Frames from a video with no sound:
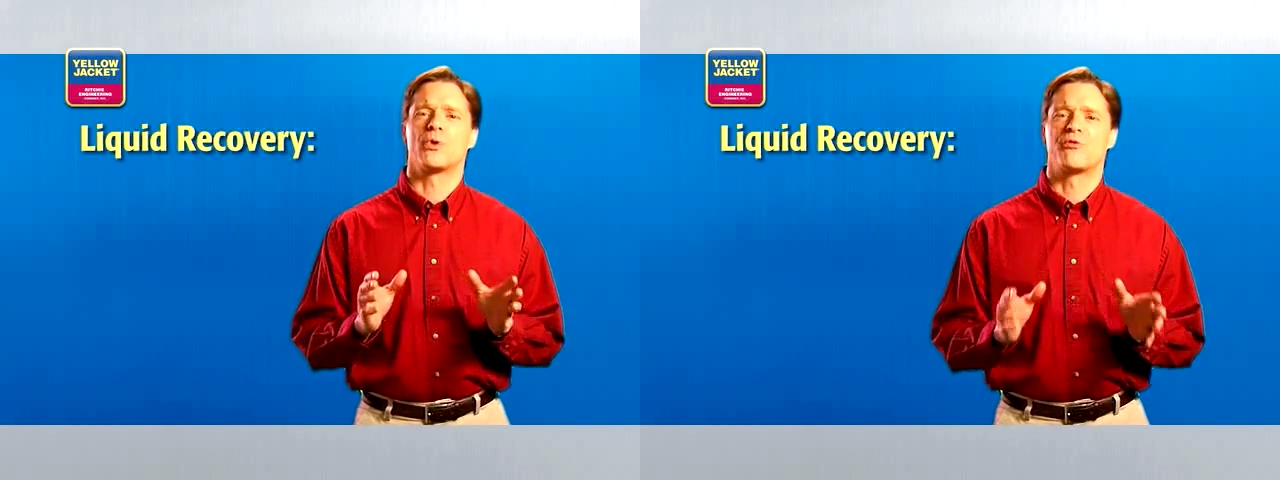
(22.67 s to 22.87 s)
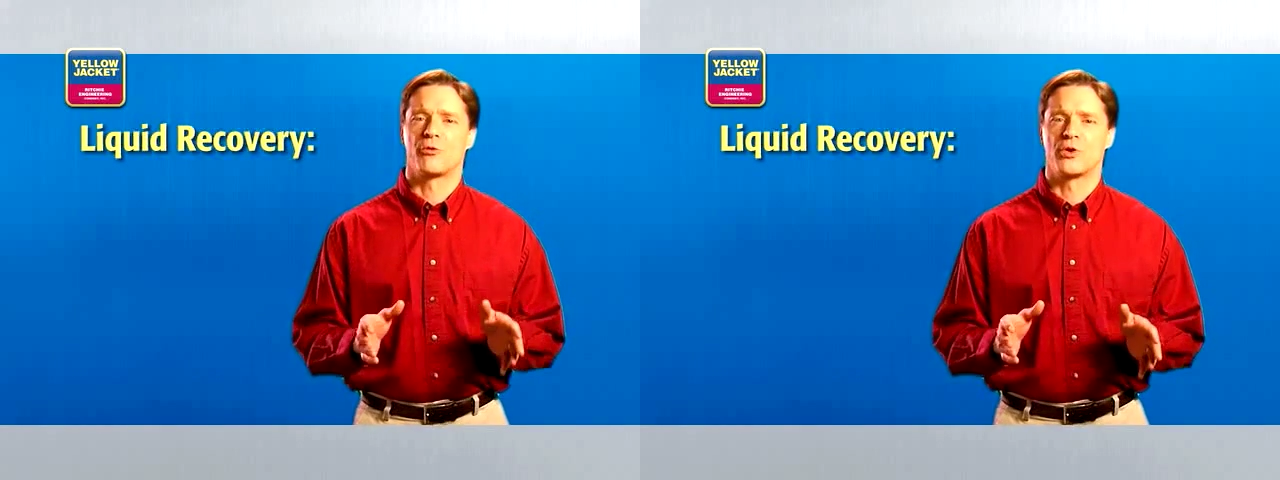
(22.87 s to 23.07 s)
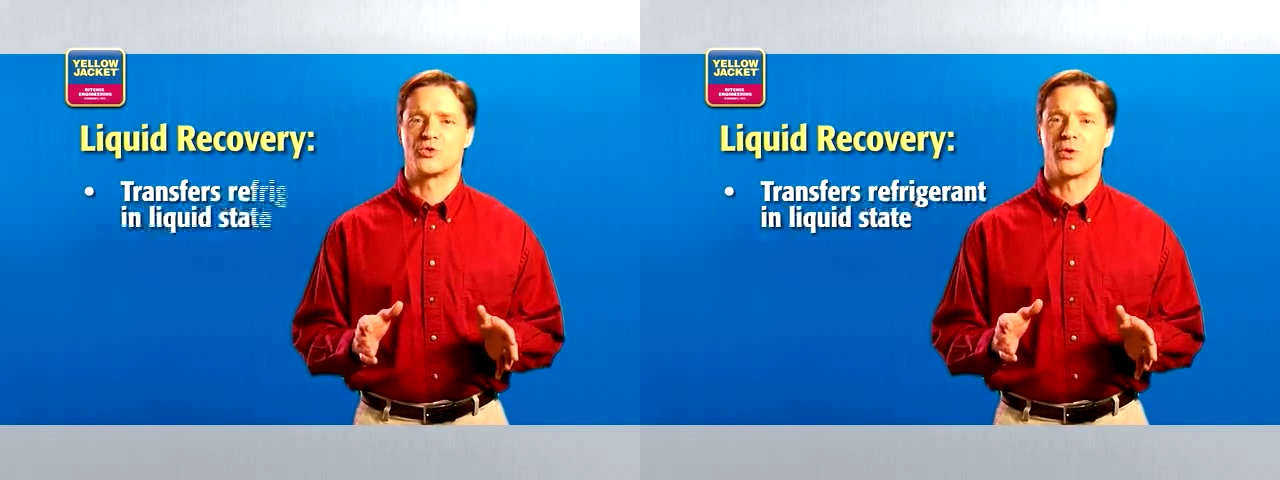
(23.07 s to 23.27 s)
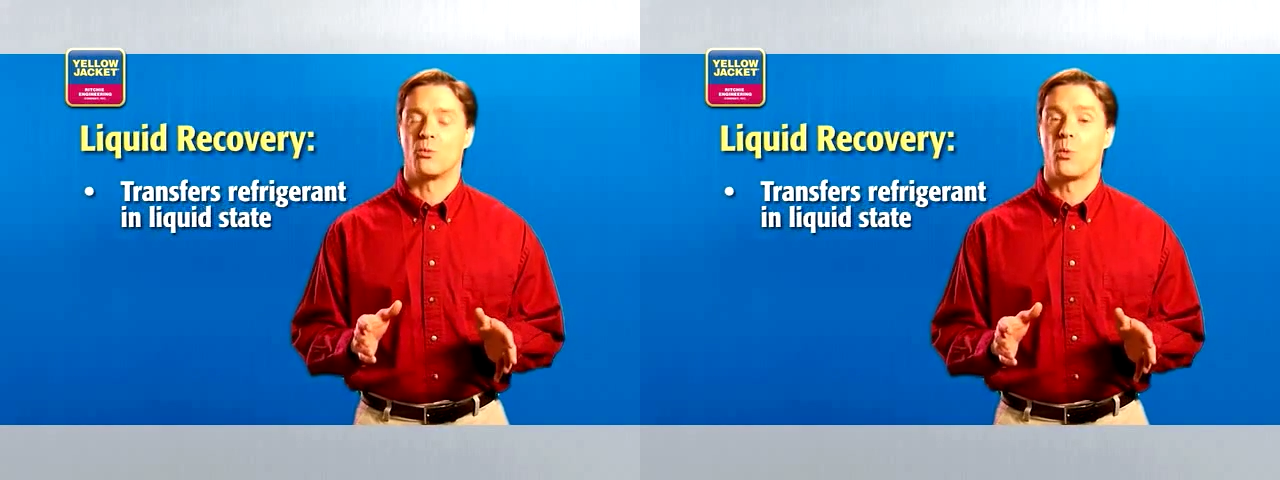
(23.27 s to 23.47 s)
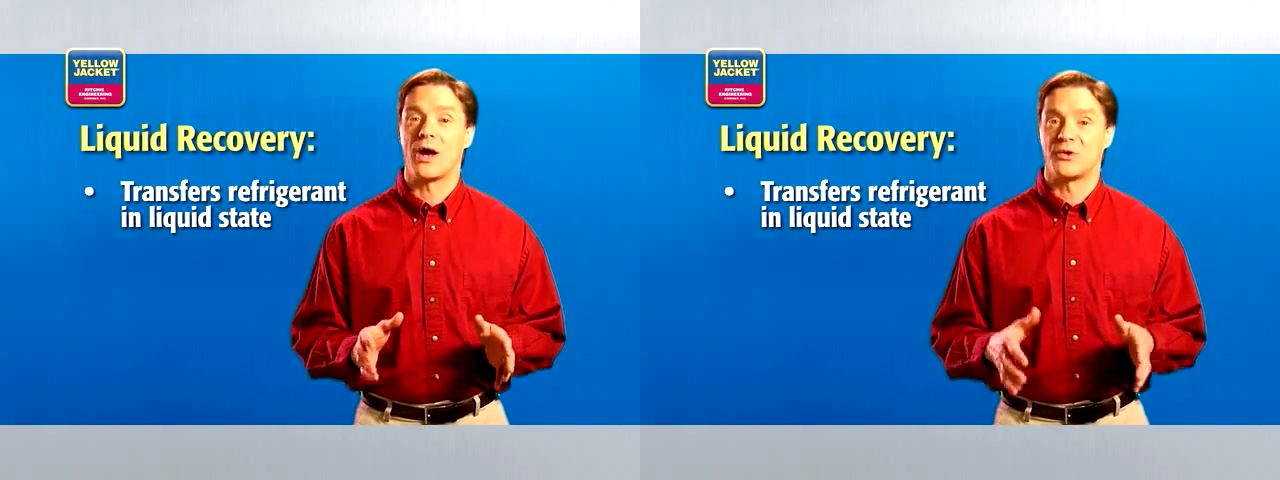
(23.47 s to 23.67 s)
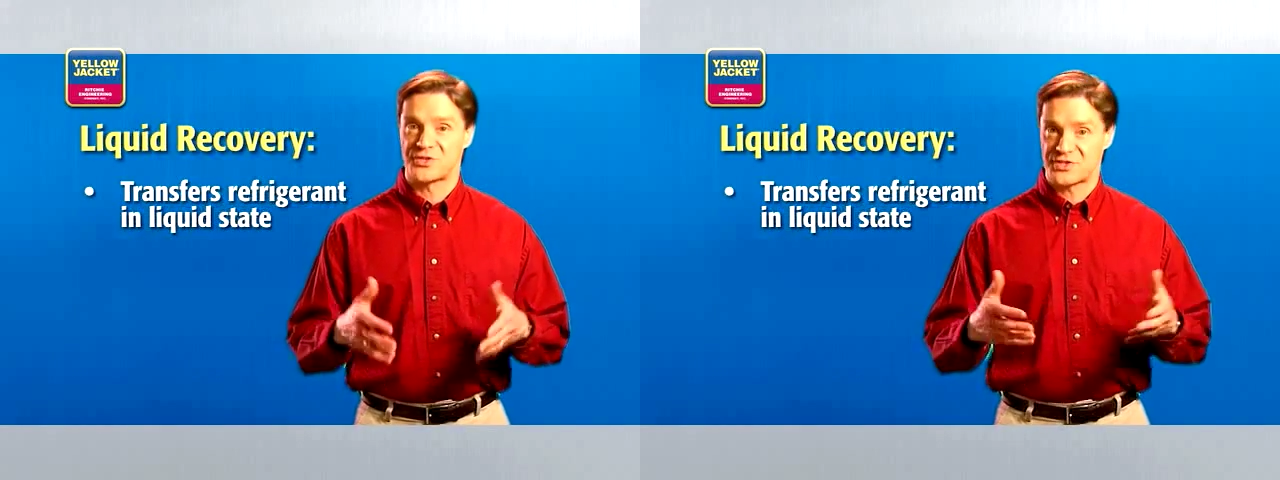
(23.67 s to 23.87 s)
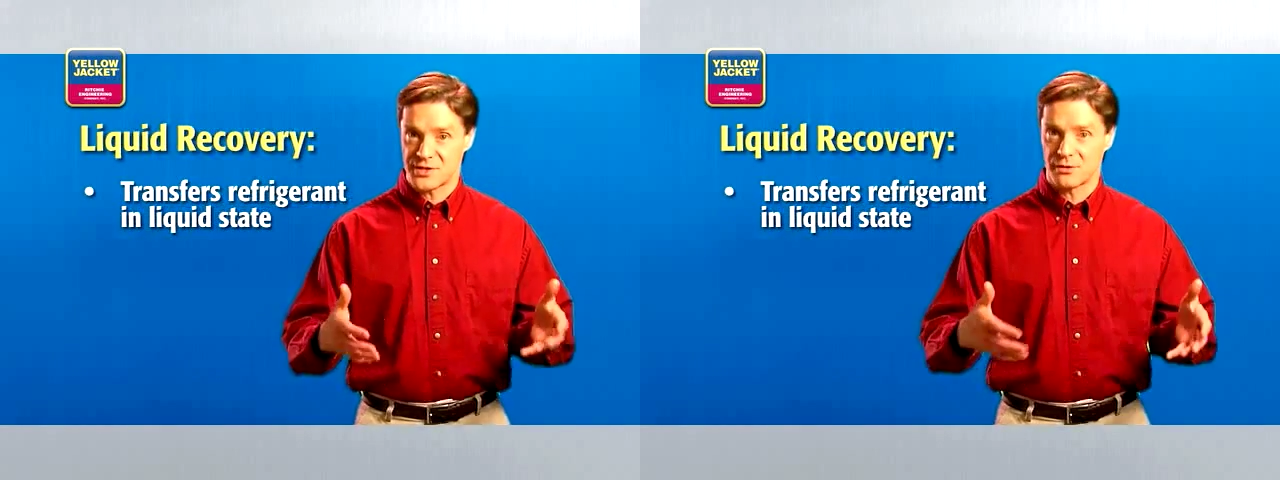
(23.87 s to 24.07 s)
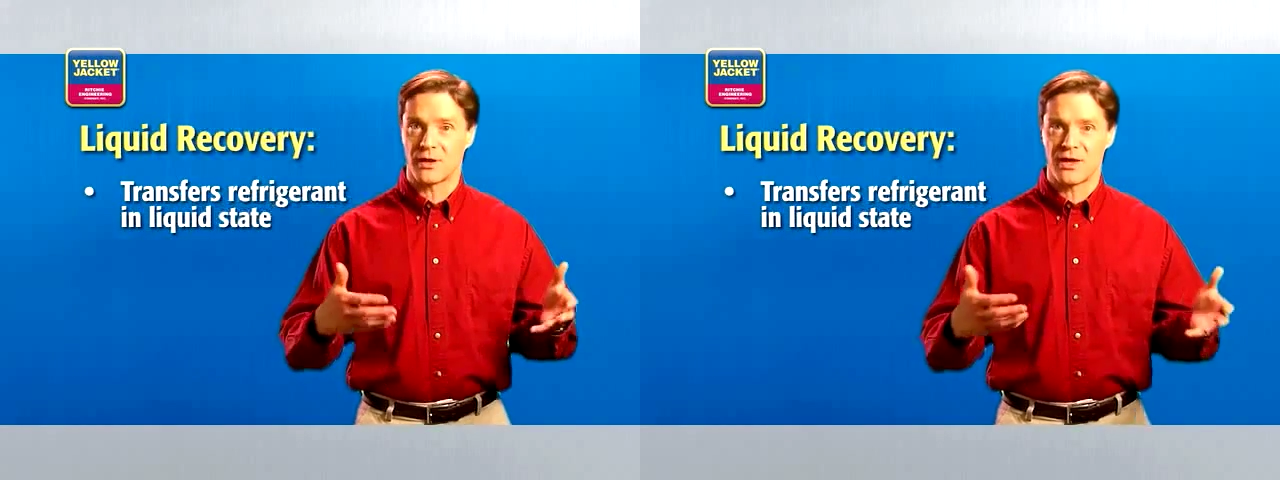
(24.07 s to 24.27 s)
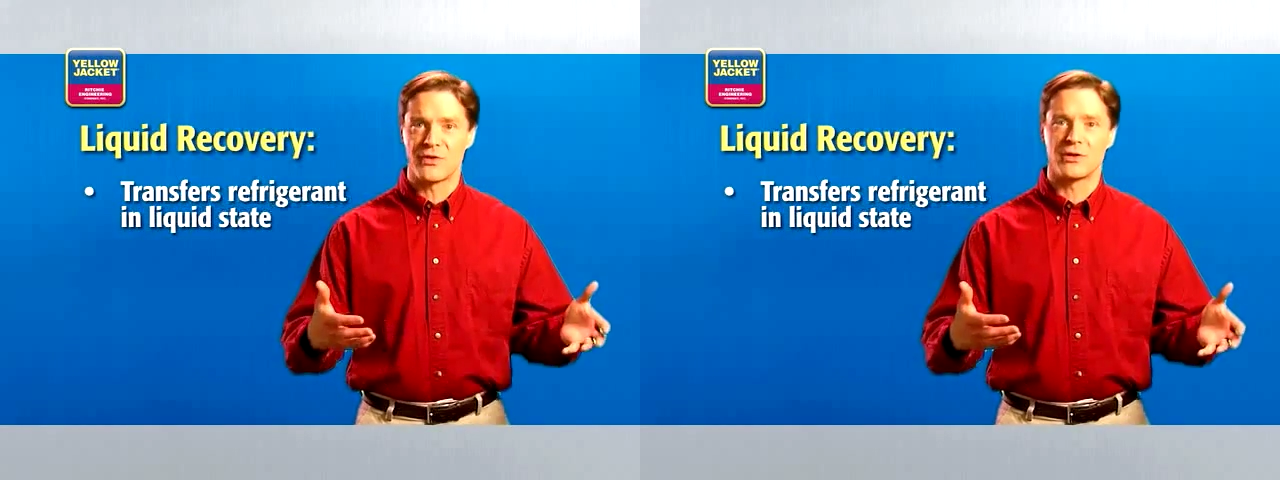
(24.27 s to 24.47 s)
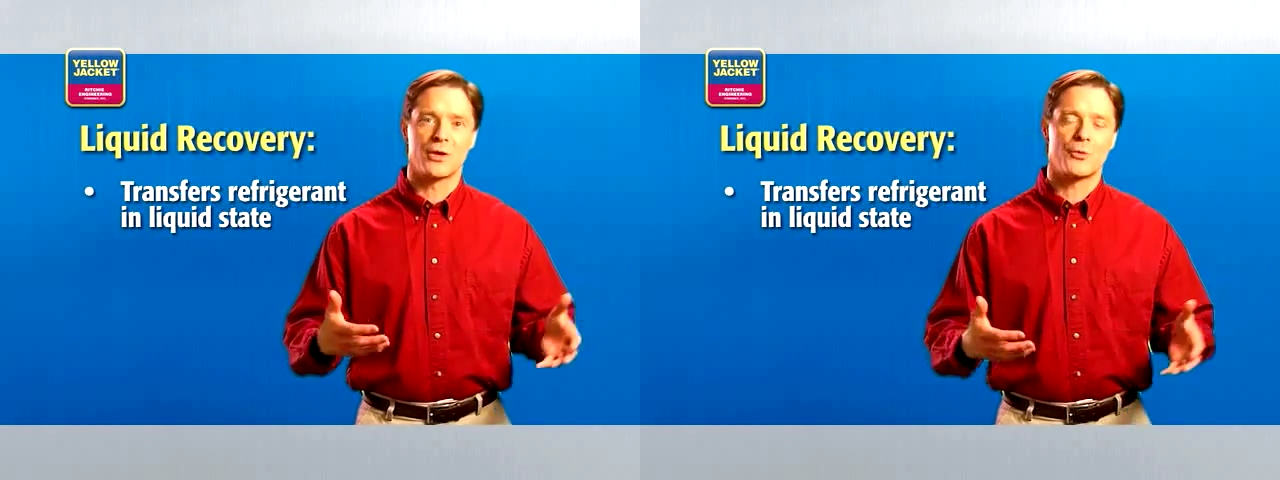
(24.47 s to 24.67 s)
refrigerant while still in
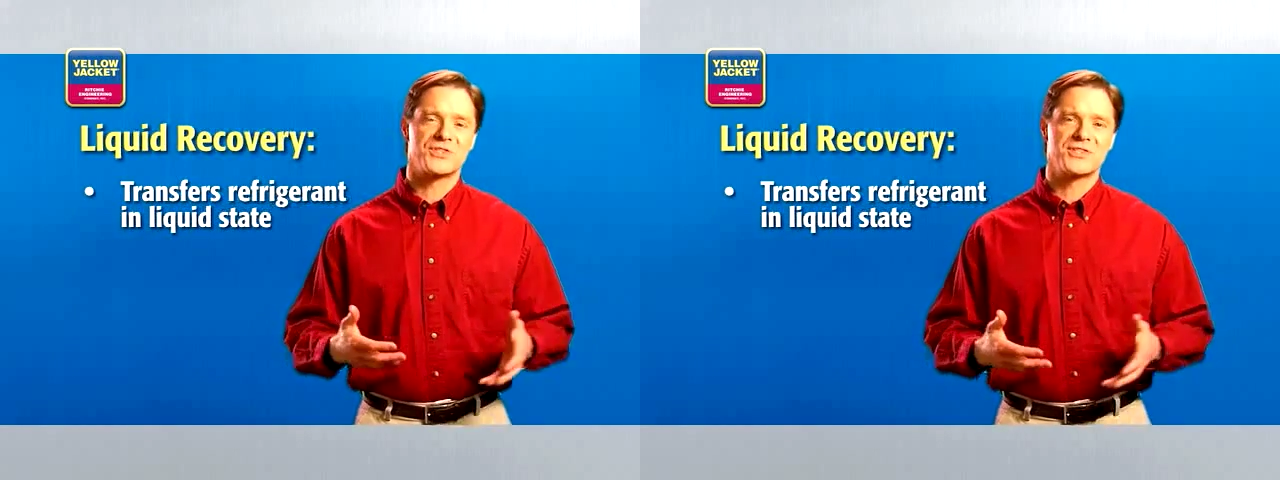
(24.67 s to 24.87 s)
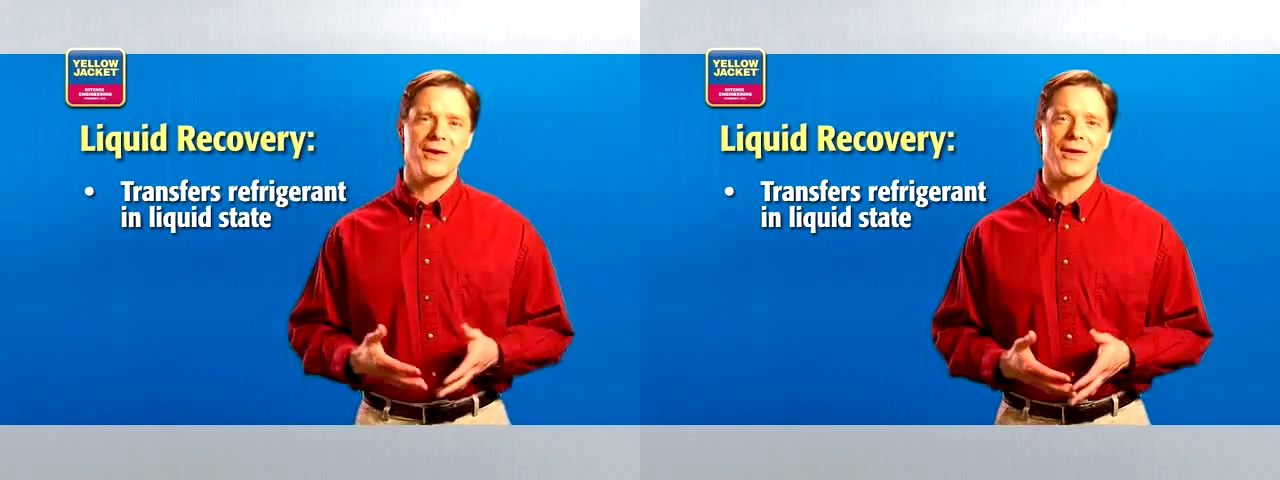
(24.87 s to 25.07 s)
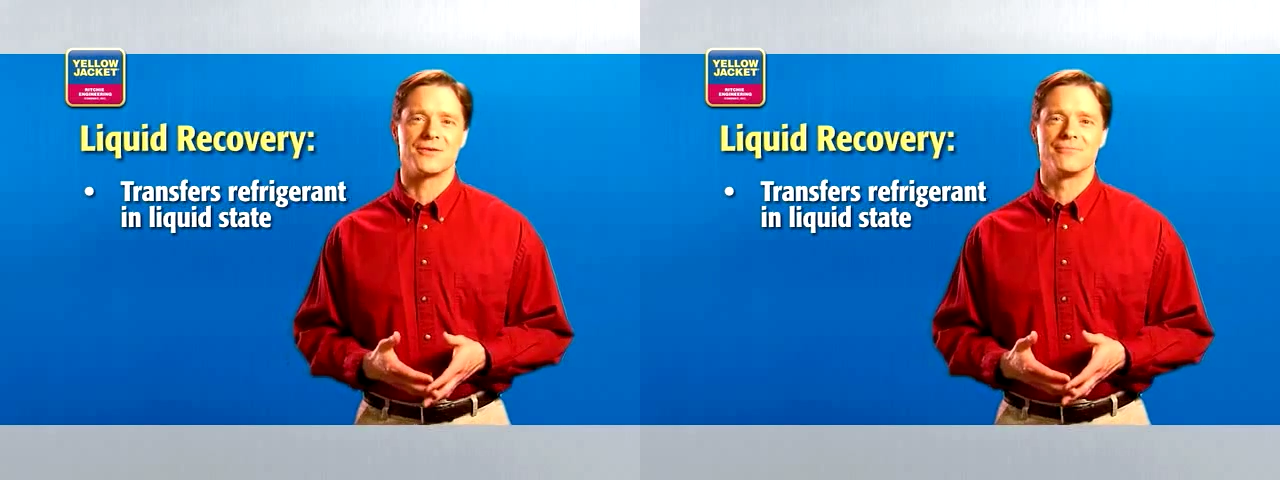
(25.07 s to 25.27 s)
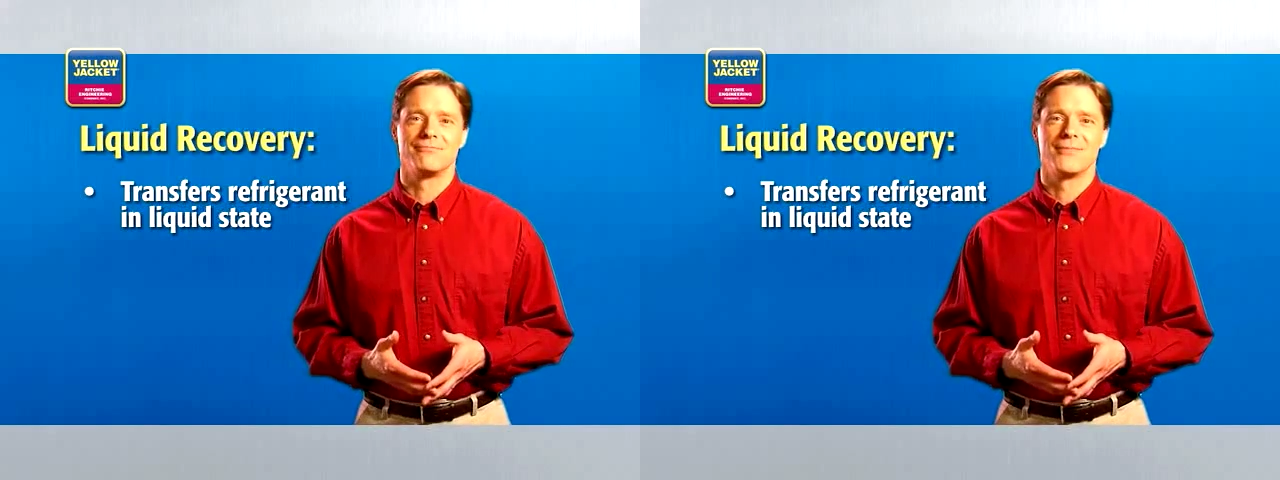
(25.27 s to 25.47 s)
the liquid state.